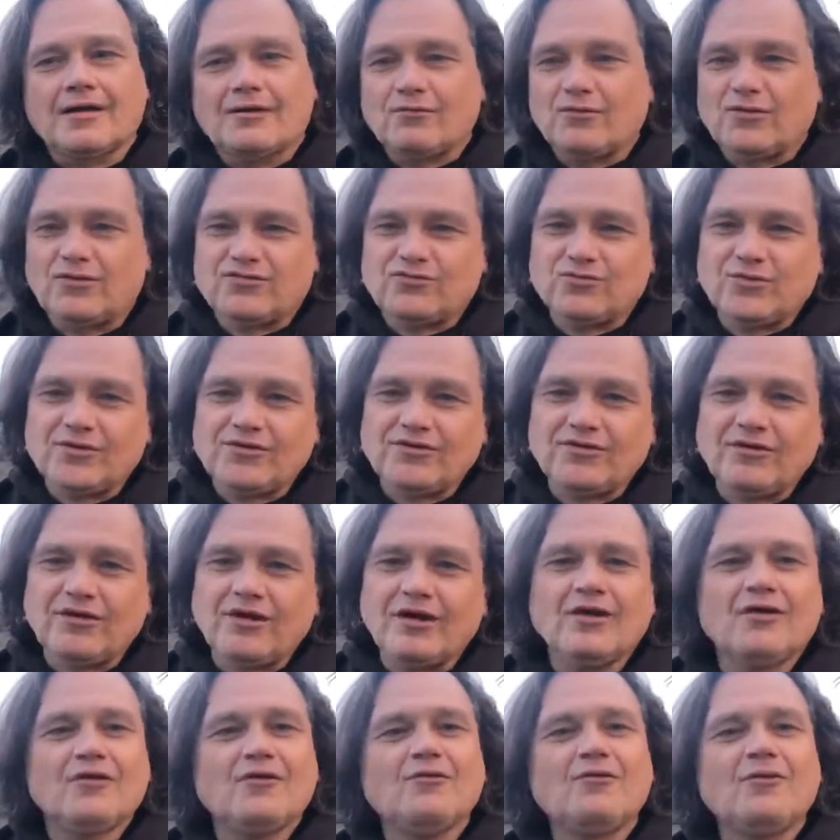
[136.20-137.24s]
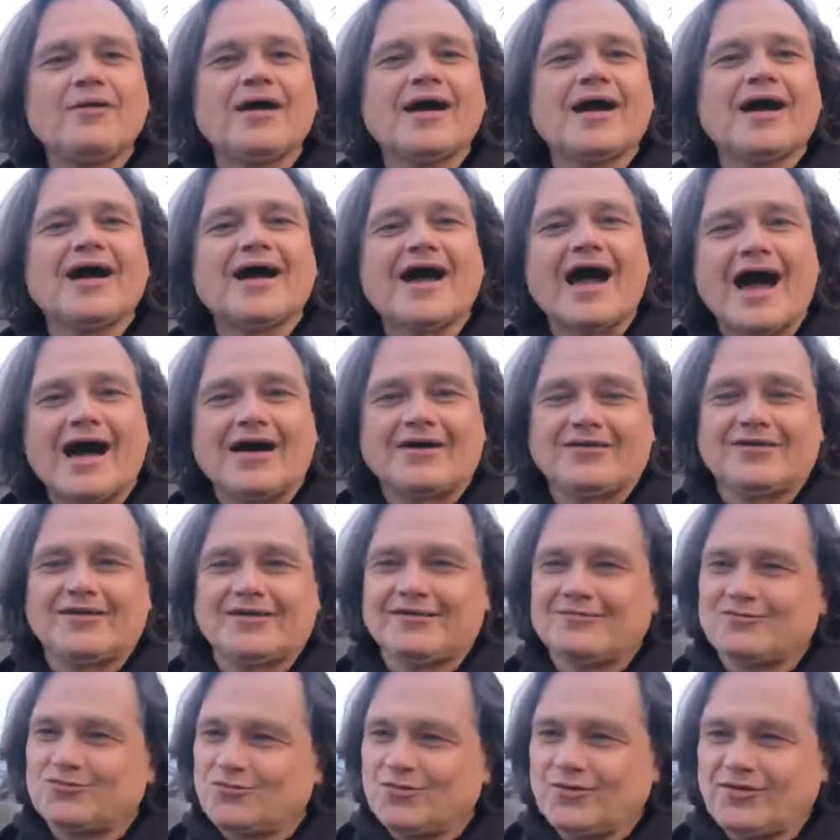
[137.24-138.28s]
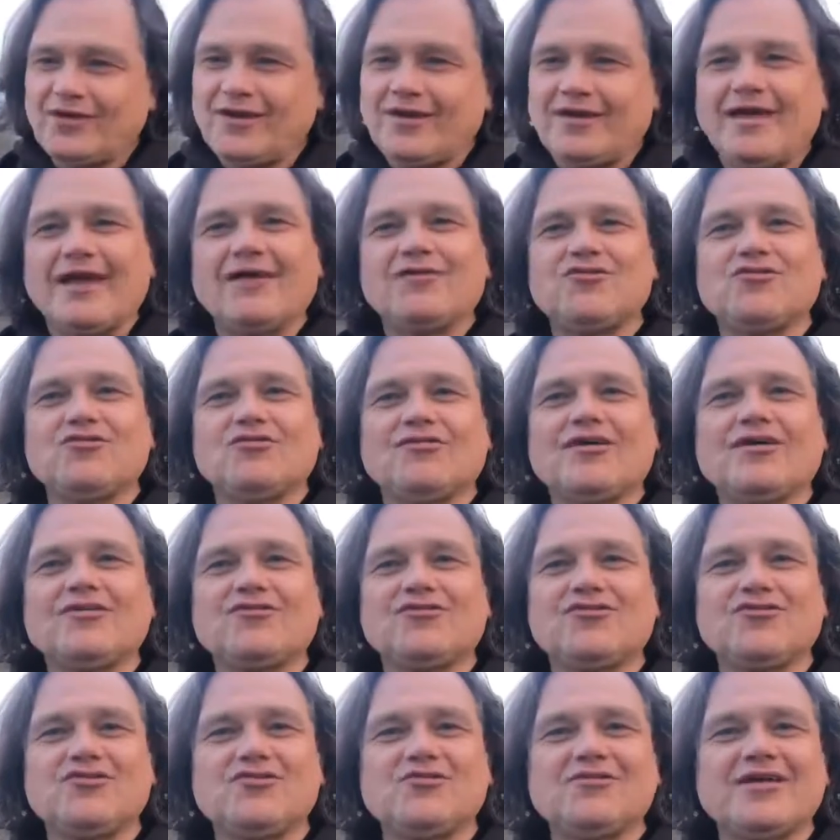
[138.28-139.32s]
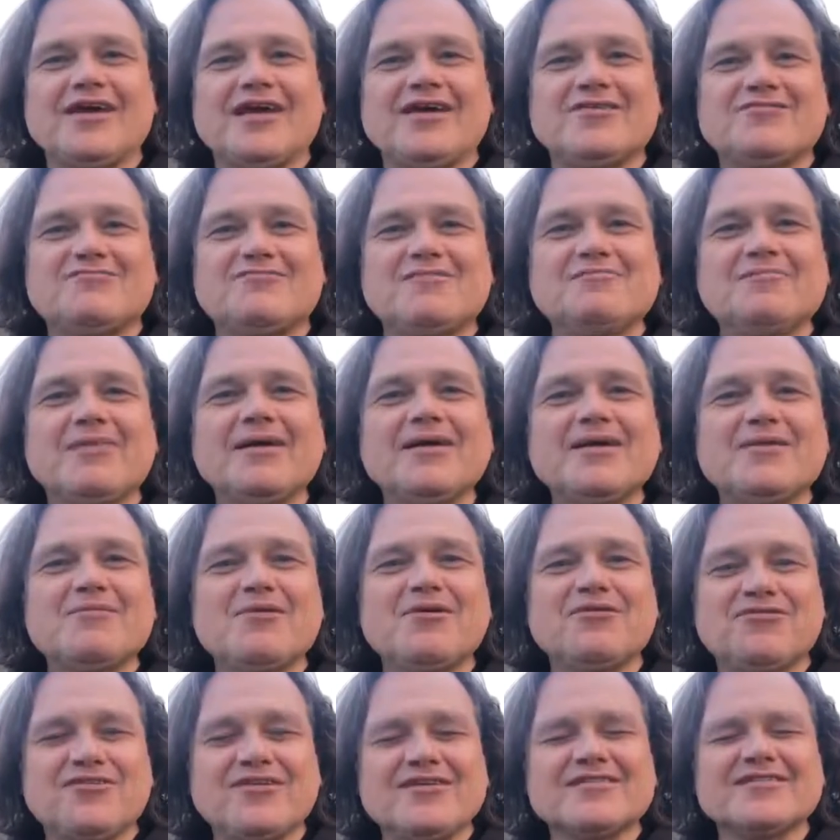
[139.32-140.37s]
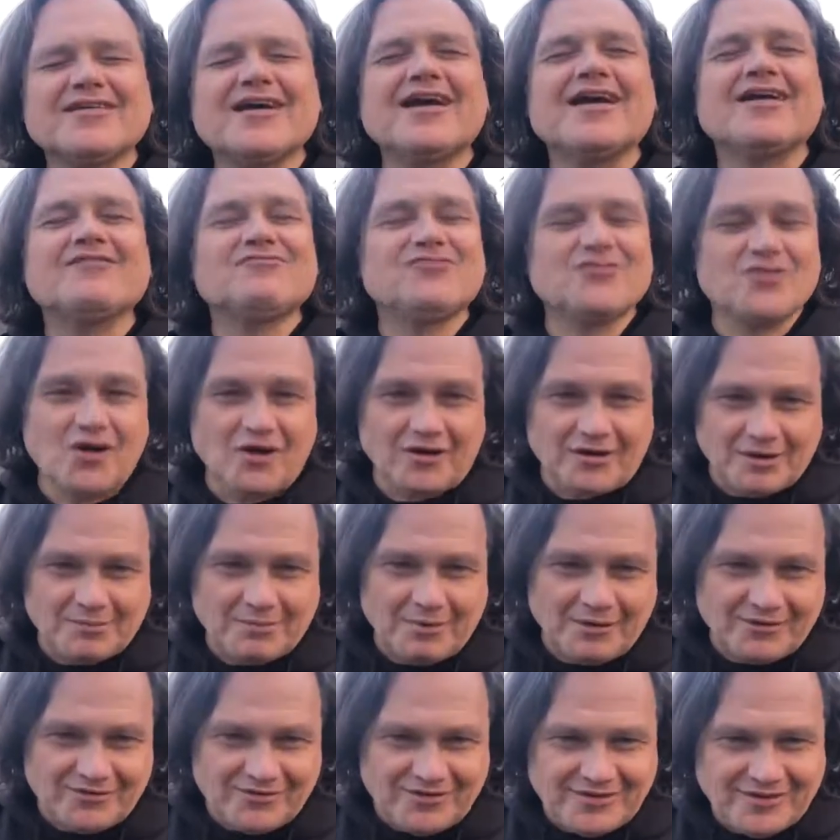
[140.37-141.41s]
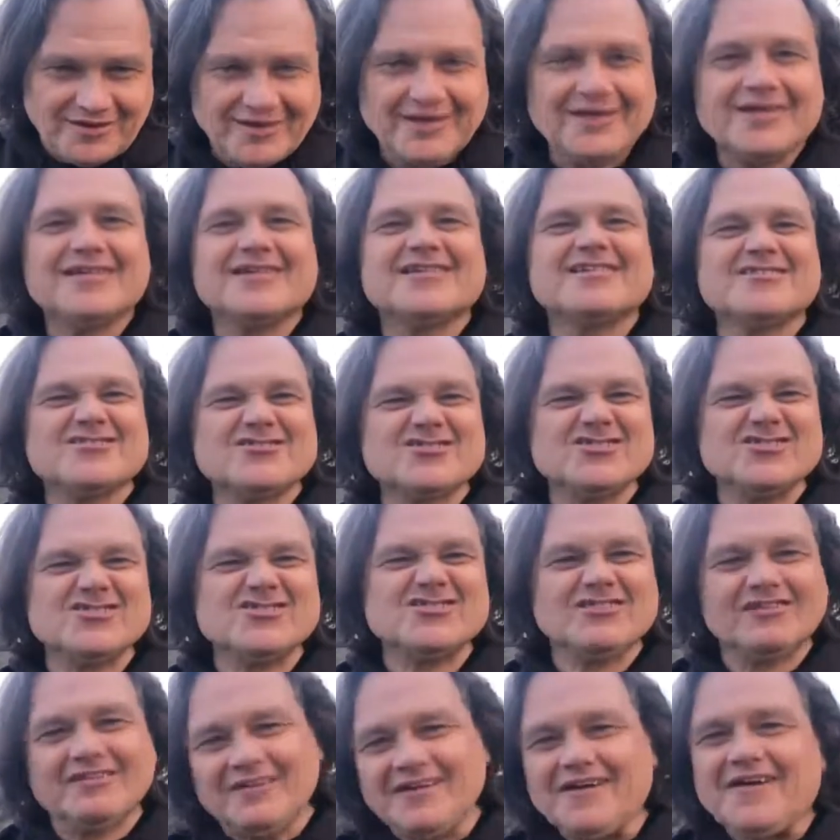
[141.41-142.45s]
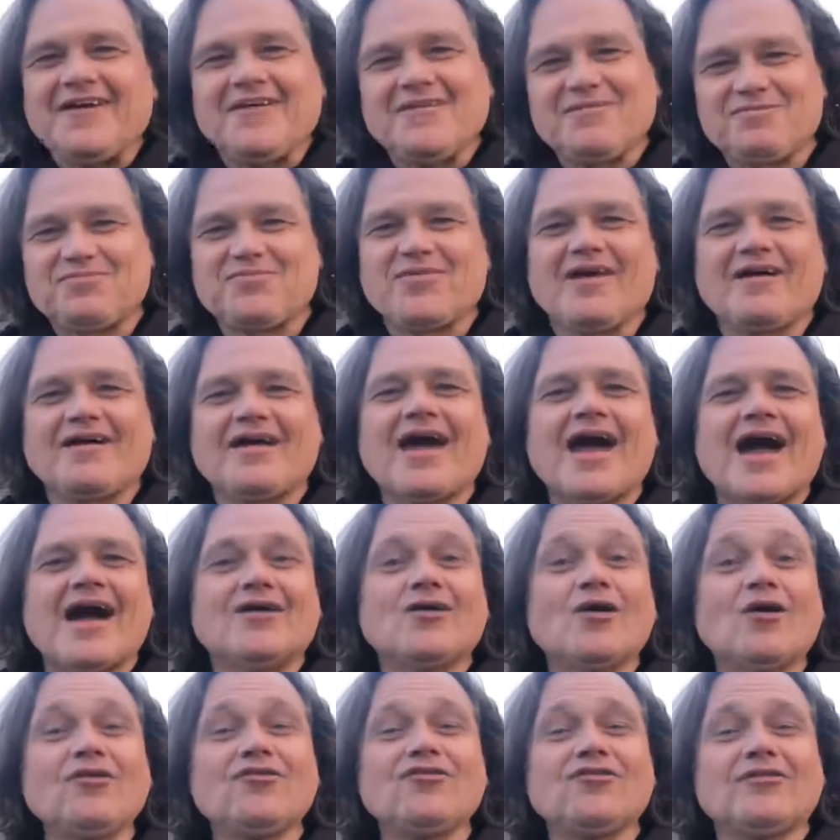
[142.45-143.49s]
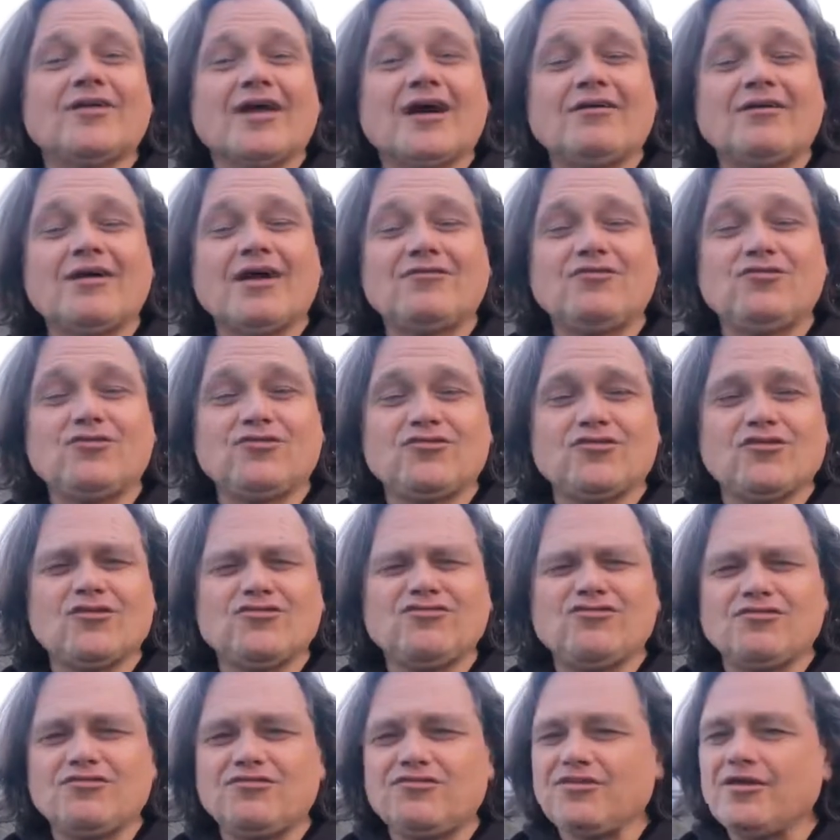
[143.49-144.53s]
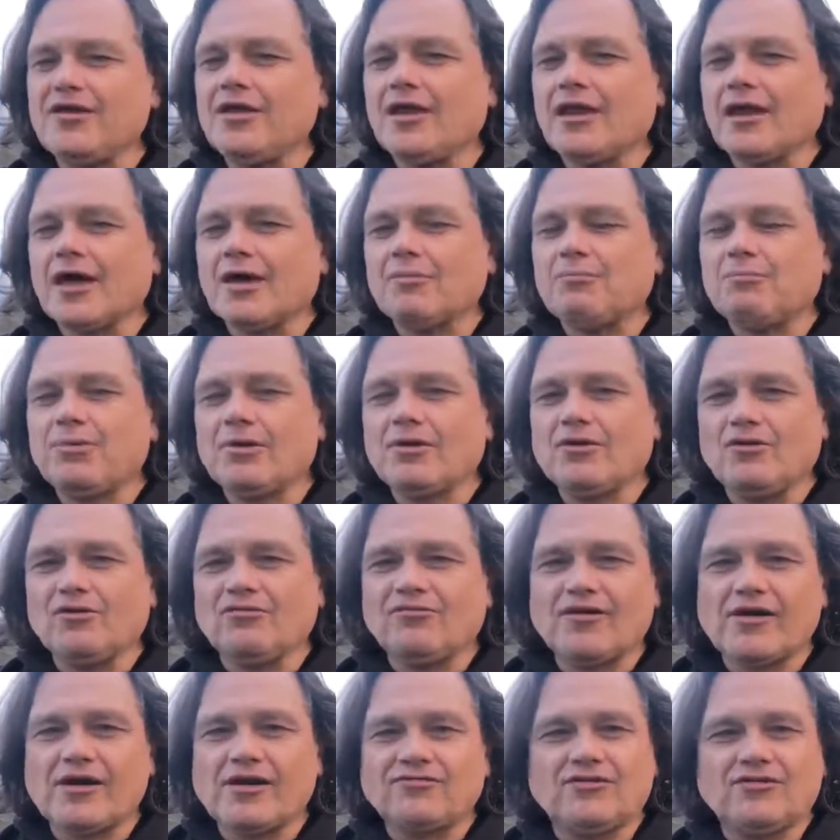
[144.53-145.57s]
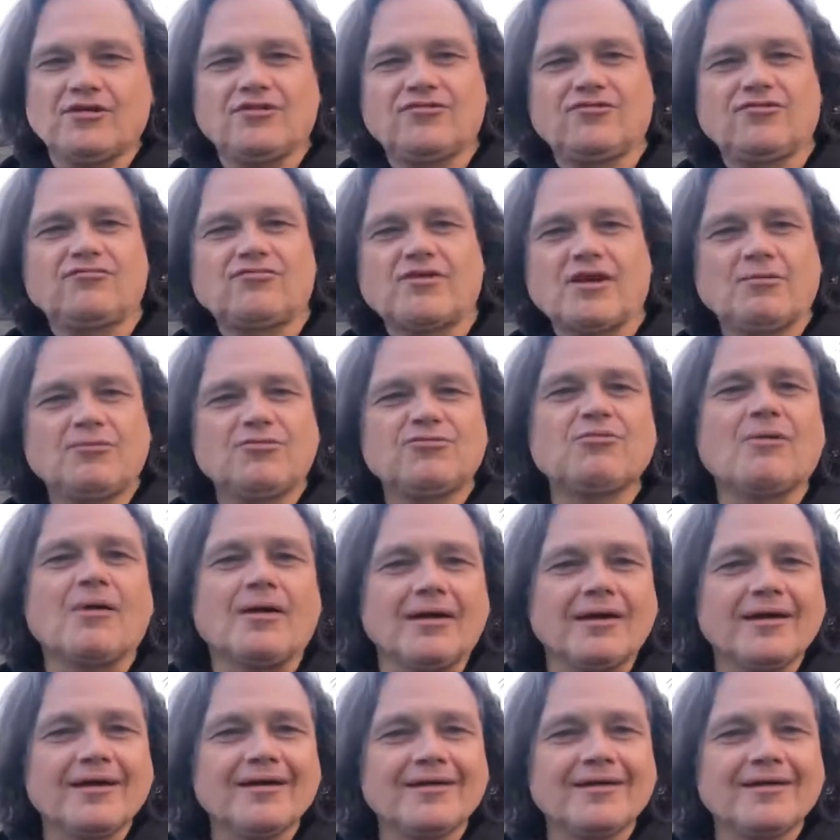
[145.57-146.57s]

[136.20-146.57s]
With Twitter, we are at Twitter, yes, you're right, Stuart is reminding me of things I have forgotten about. Okay, and also now, if you search for The LARPBook, you'll find us on Instagram as well.